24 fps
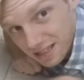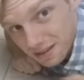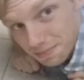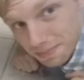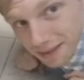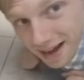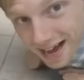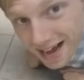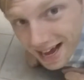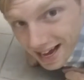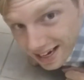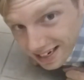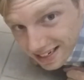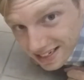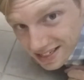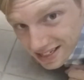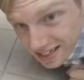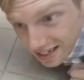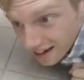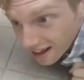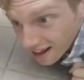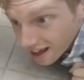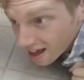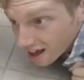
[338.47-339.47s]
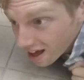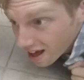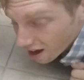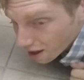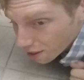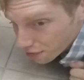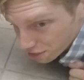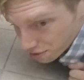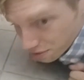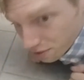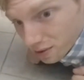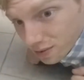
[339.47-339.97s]
in the bags and
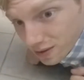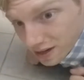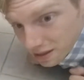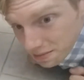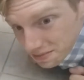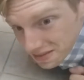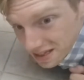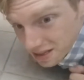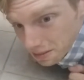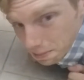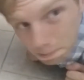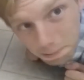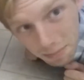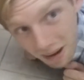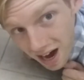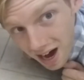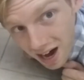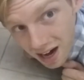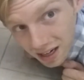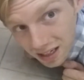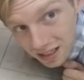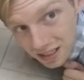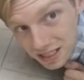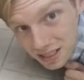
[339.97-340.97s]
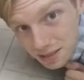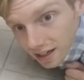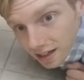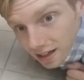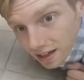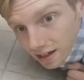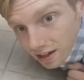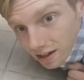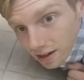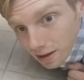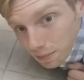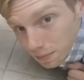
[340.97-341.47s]
throwing them in the box.
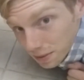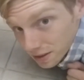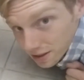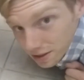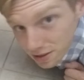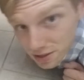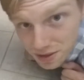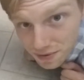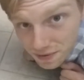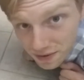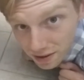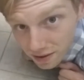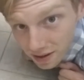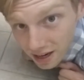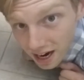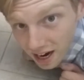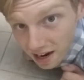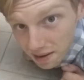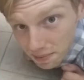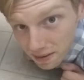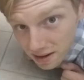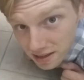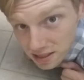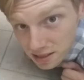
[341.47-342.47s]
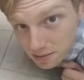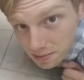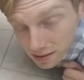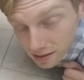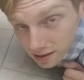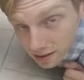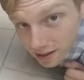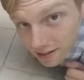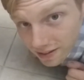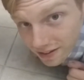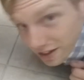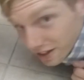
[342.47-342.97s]
But there's a very high
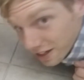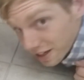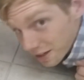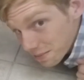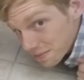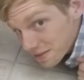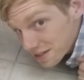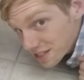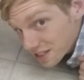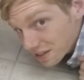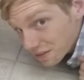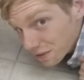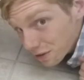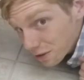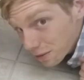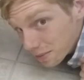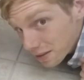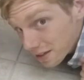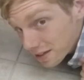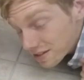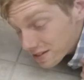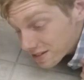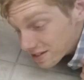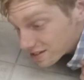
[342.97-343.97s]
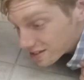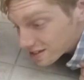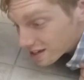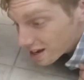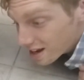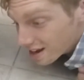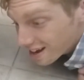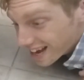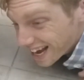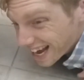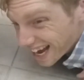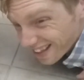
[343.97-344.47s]
possibility that you're going to miss a few pieces.
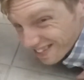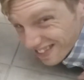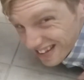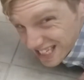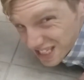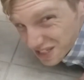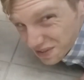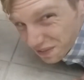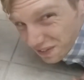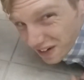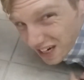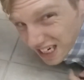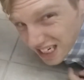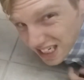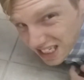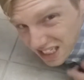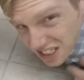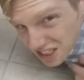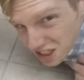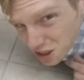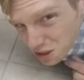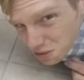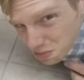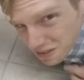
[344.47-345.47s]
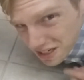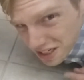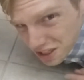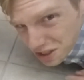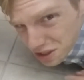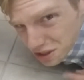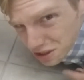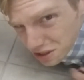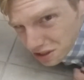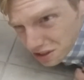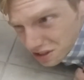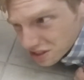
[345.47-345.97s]
And that's fine, just make
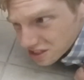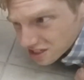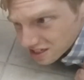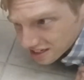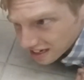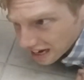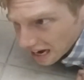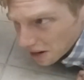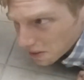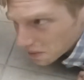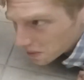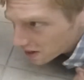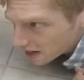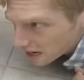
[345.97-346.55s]
sure you scour